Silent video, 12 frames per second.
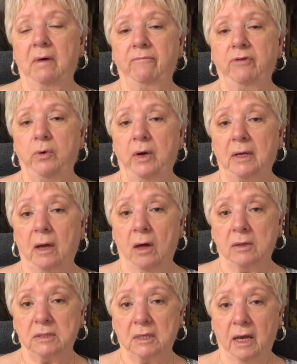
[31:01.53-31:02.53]
of you had
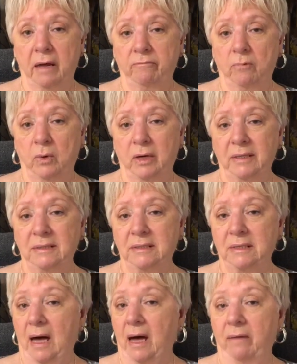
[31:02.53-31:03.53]
lost loved ones.
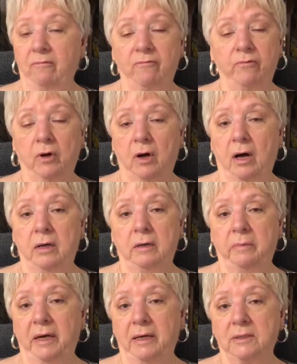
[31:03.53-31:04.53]
I haven't forgotten
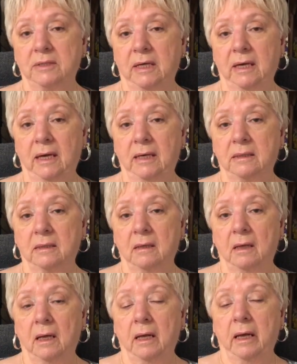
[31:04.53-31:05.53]
about that.
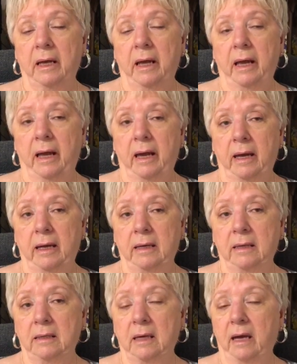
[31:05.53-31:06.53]

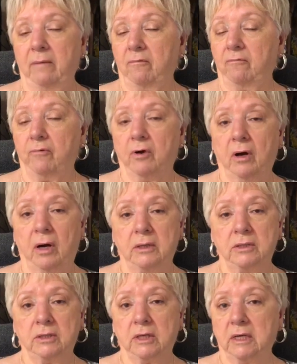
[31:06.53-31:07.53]
And I haven't
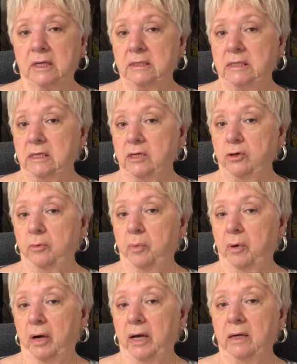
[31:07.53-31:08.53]
forgotten to continue
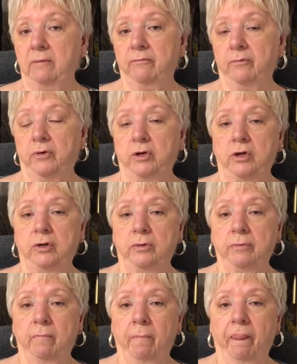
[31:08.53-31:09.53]
praying for you.
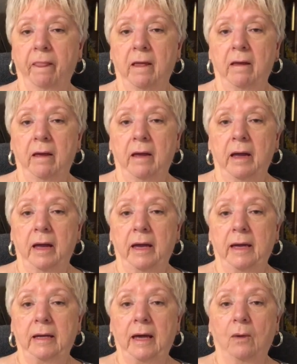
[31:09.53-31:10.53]

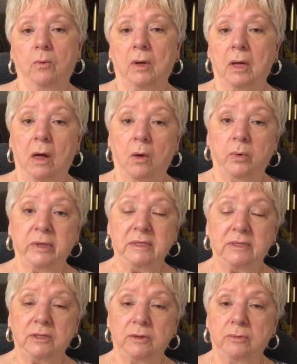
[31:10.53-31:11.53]
And I will always
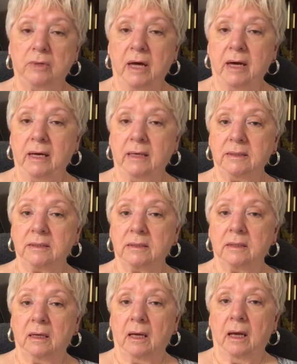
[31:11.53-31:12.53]
do that.
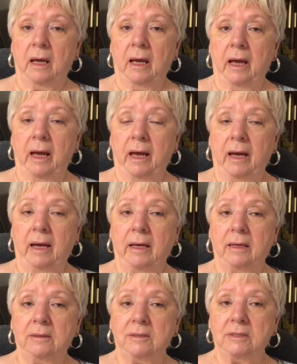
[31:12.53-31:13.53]

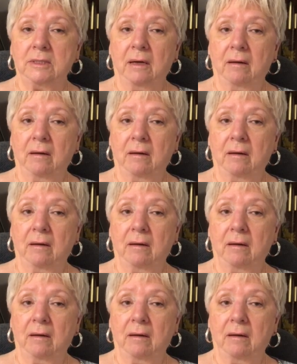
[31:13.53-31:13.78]
And